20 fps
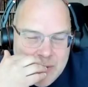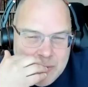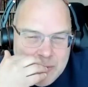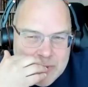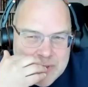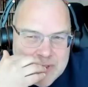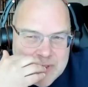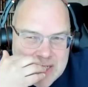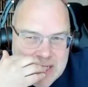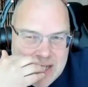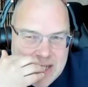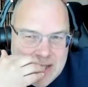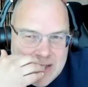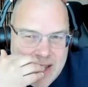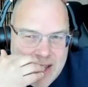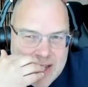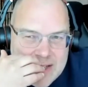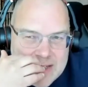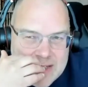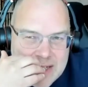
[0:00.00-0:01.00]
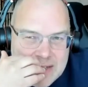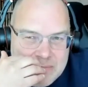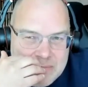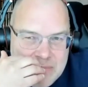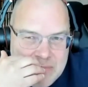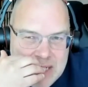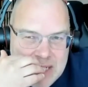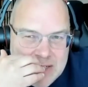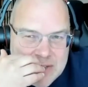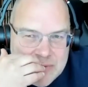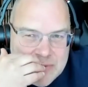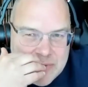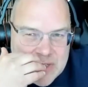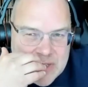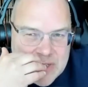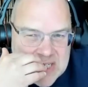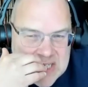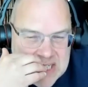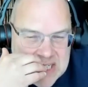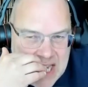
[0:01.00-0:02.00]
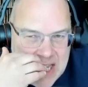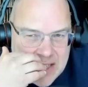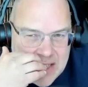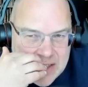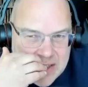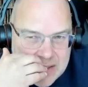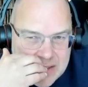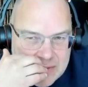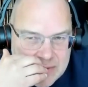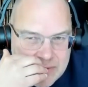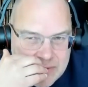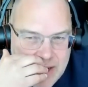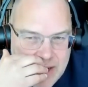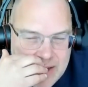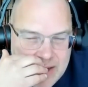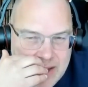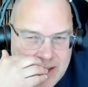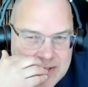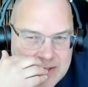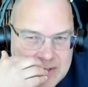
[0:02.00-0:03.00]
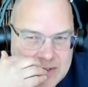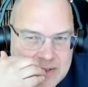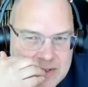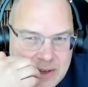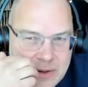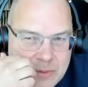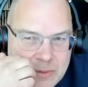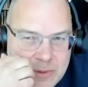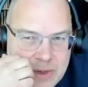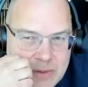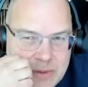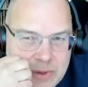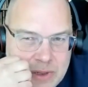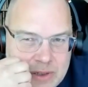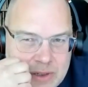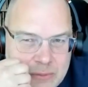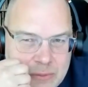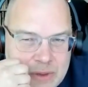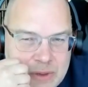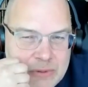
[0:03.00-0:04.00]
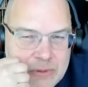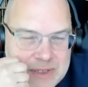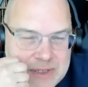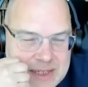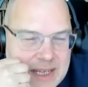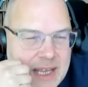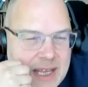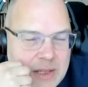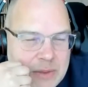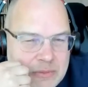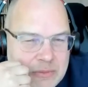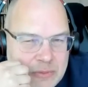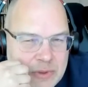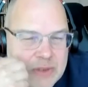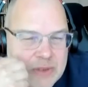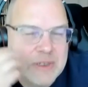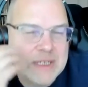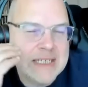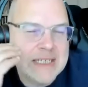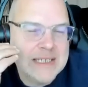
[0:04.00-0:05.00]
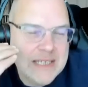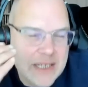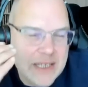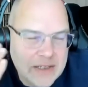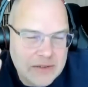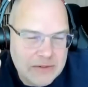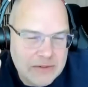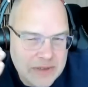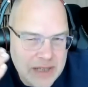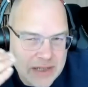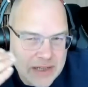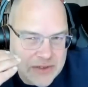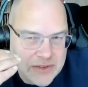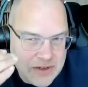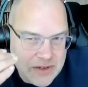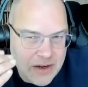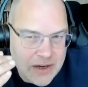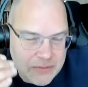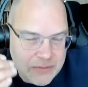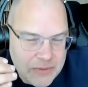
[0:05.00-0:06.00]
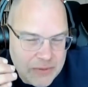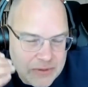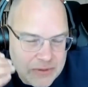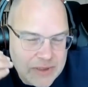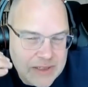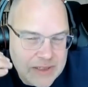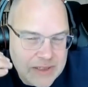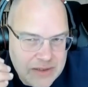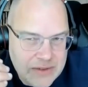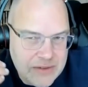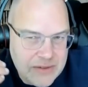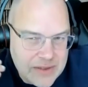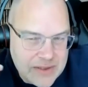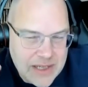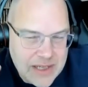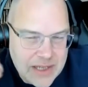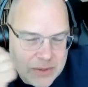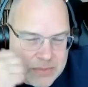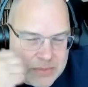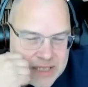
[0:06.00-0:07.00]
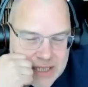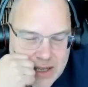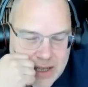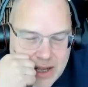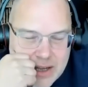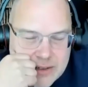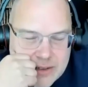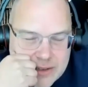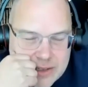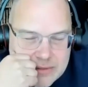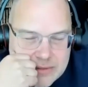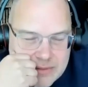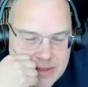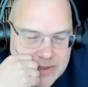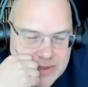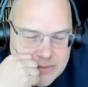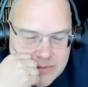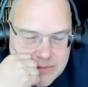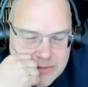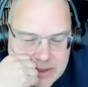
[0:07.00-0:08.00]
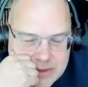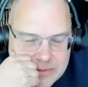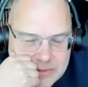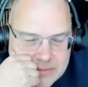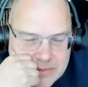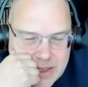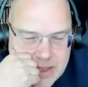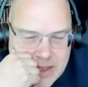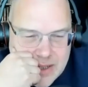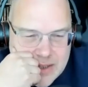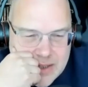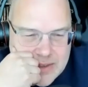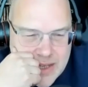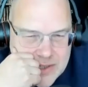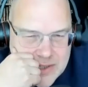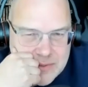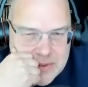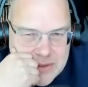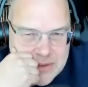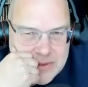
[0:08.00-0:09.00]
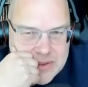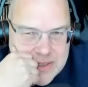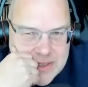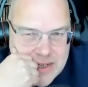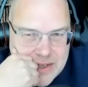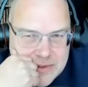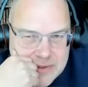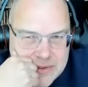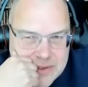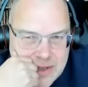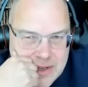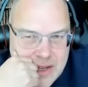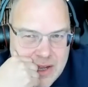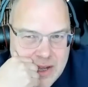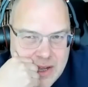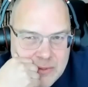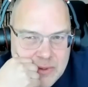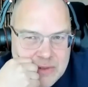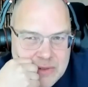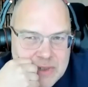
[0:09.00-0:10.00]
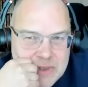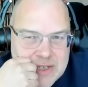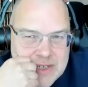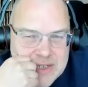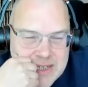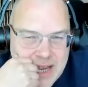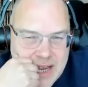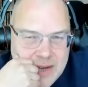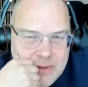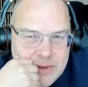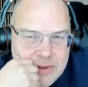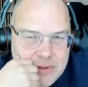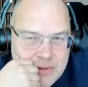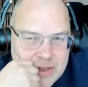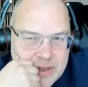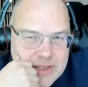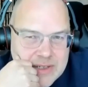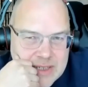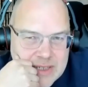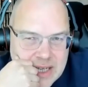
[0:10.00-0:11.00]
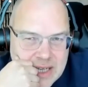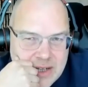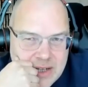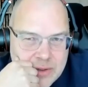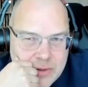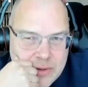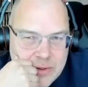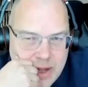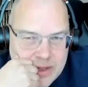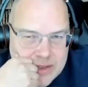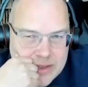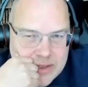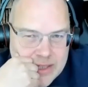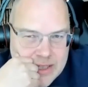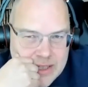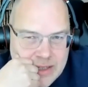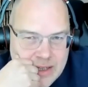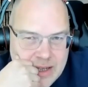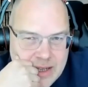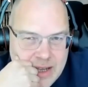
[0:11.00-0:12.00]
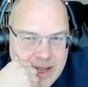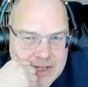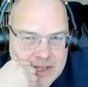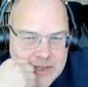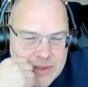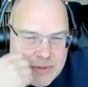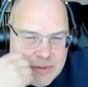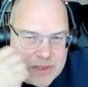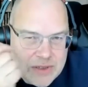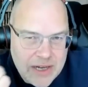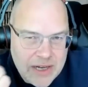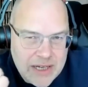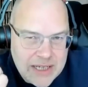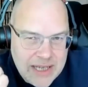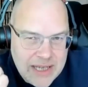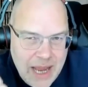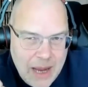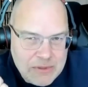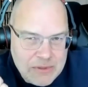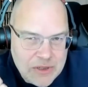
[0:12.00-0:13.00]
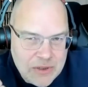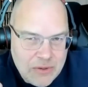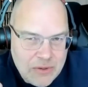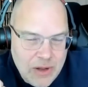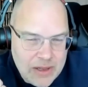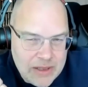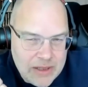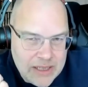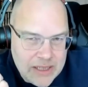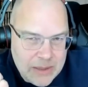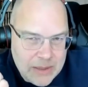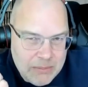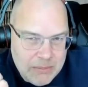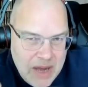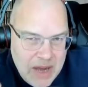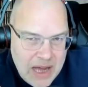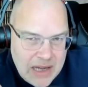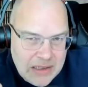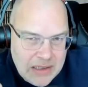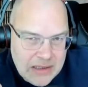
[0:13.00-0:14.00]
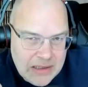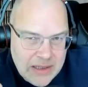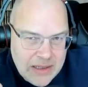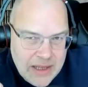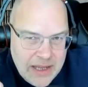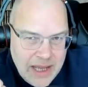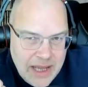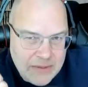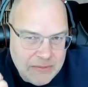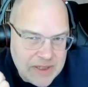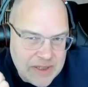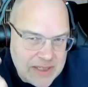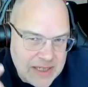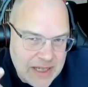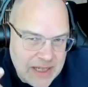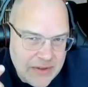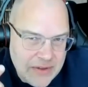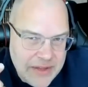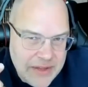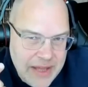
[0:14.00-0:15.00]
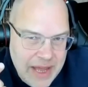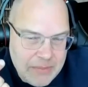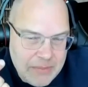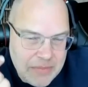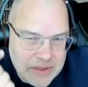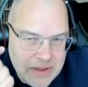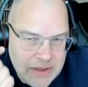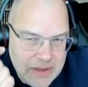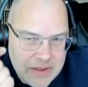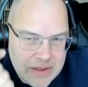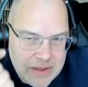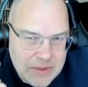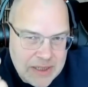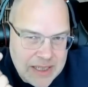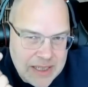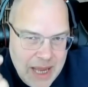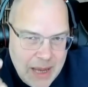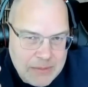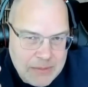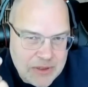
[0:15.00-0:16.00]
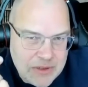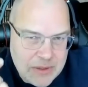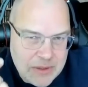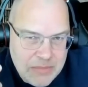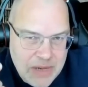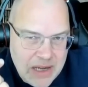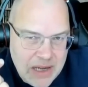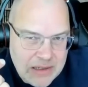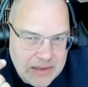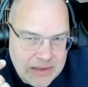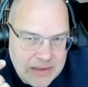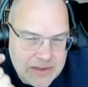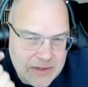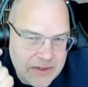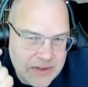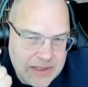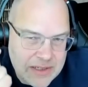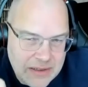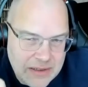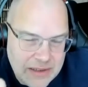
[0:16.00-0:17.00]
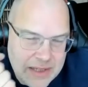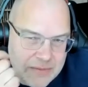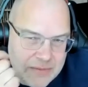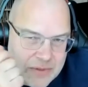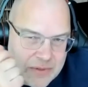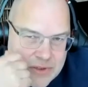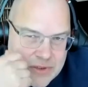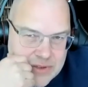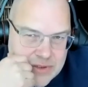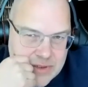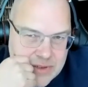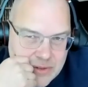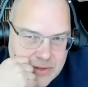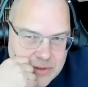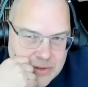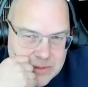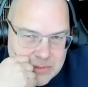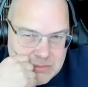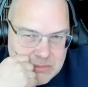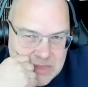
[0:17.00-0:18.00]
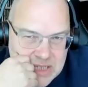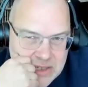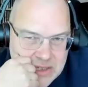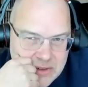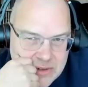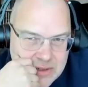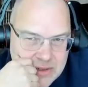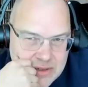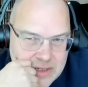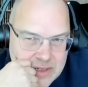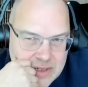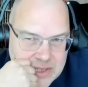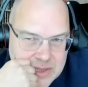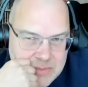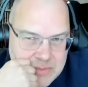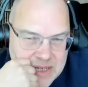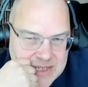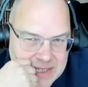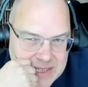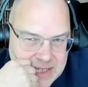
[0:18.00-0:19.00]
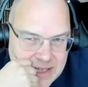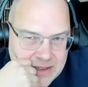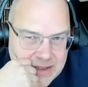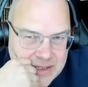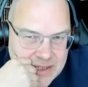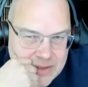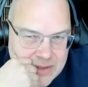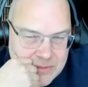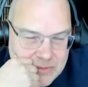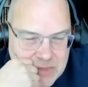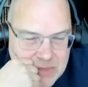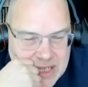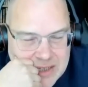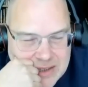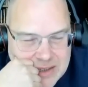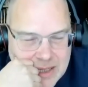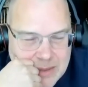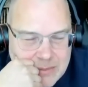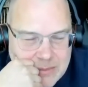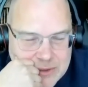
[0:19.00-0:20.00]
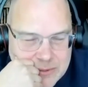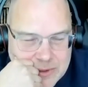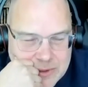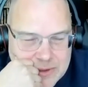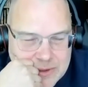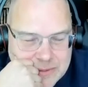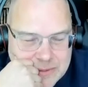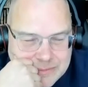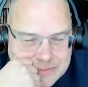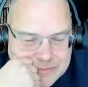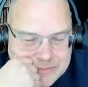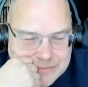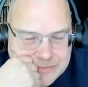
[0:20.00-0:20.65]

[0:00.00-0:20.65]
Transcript: we'll see it as a means for scaling. Right. And mm-hmm. so we will, we will scale, we'll continue, not start. We'll continue to scale mediocrity. That's what we do. That's what we do in sales. We, we say we want to scale quality. And so we try to capture quality in a bottle and we scale that. But the thing we capture in a bottle is always the light version and ultimately mediocre. And just by scaling it, it would make it that much worse.